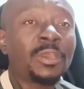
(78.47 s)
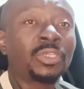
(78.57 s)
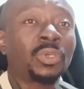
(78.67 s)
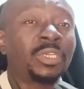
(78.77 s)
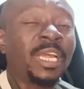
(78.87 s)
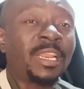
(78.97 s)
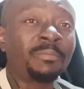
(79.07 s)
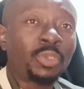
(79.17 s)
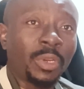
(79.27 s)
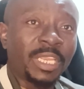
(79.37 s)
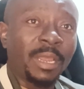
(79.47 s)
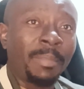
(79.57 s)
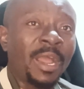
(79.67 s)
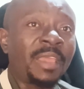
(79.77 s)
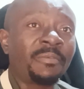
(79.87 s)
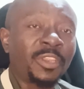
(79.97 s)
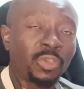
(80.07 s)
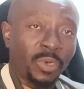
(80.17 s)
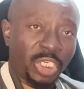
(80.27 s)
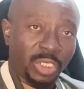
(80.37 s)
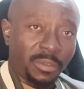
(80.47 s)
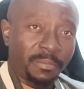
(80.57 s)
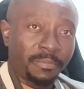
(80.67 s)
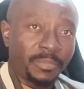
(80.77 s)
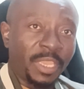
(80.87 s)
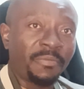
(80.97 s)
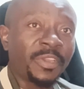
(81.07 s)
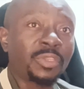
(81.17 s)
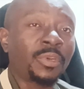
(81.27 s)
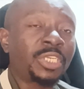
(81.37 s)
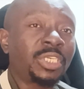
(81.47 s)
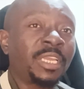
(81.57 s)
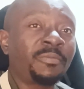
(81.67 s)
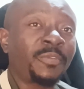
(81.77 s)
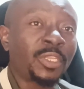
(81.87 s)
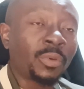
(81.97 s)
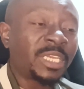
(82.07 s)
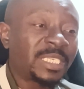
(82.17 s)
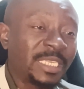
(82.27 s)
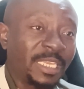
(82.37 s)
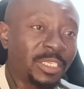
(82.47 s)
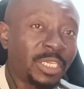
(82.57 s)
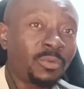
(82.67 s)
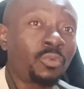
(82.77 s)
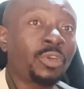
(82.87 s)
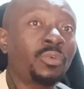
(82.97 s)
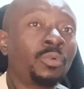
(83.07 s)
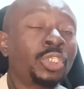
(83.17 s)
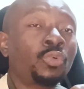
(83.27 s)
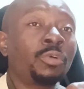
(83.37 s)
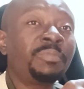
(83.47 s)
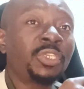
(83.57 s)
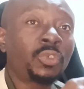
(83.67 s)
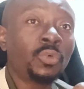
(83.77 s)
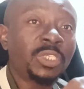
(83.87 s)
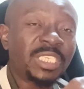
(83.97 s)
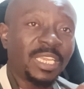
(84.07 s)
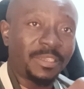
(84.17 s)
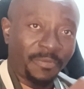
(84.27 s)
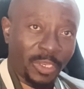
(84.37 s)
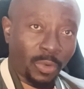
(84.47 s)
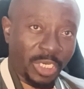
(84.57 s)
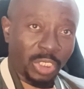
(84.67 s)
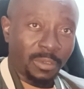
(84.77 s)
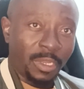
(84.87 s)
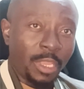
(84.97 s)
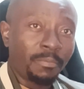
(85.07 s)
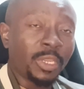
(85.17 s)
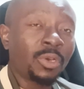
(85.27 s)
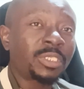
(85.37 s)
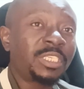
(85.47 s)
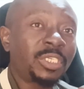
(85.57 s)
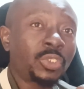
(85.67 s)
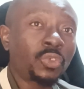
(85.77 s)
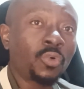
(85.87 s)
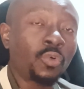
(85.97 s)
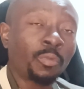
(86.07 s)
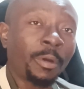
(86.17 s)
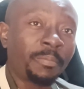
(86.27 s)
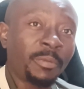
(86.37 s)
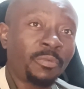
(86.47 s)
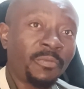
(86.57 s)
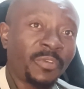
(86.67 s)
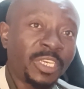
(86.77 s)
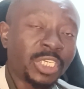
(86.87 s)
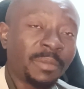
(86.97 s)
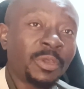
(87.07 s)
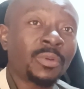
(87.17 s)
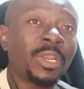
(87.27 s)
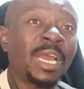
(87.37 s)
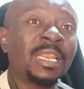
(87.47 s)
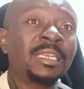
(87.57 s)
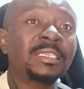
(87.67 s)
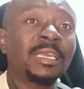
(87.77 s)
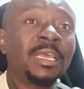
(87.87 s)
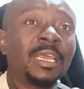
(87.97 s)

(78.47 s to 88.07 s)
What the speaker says: So that I'm talking about a federation, a federal state, which will be two-state federation, because these two group of people, French Cameroon and